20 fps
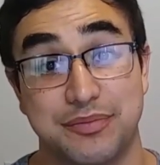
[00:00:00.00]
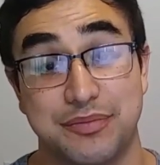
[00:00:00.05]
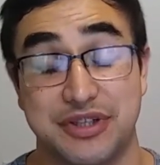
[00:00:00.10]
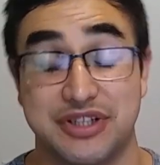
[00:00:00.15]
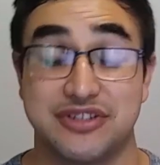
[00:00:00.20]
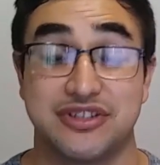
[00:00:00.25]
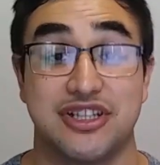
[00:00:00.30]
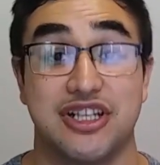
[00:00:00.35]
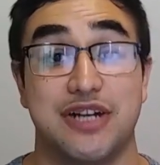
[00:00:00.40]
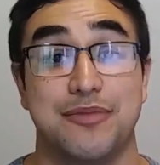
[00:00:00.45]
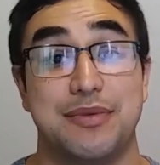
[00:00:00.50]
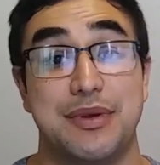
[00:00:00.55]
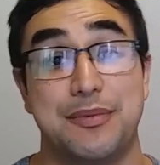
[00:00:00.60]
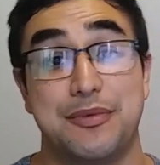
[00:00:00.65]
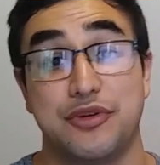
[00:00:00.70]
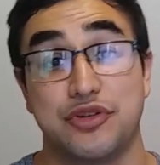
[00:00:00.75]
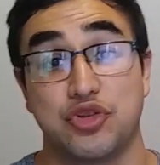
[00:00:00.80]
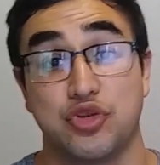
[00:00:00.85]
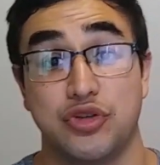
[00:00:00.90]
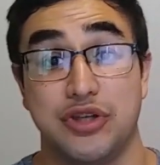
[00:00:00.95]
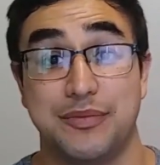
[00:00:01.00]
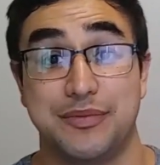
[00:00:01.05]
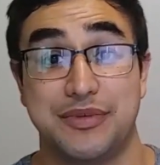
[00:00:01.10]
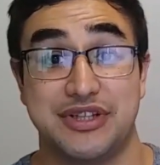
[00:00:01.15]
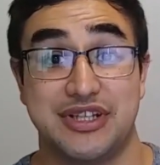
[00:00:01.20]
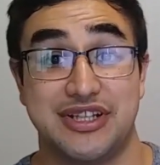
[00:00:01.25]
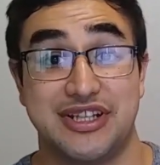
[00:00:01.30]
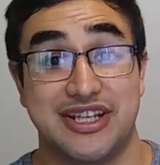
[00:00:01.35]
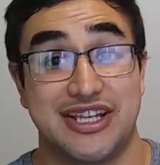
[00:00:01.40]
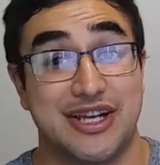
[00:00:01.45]
because a lot of people sweep and
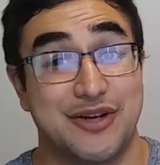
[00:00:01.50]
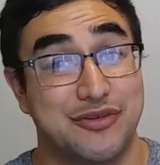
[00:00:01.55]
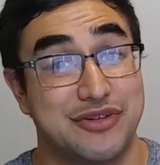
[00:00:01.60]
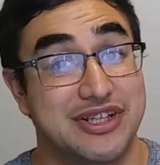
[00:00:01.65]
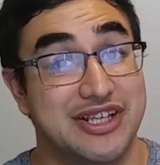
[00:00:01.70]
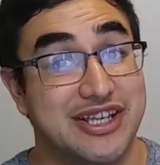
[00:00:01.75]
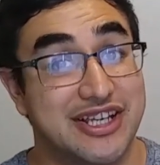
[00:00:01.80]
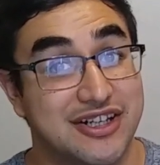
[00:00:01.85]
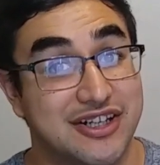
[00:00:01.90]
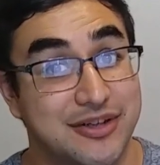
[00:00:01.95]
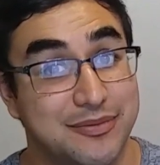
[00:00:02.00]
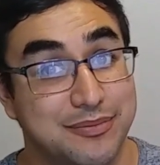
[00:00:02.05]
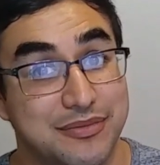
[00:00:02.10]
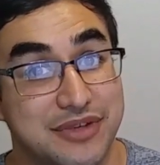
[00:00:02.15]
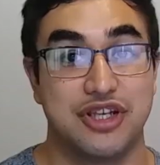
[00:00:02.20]
then they can't really get up.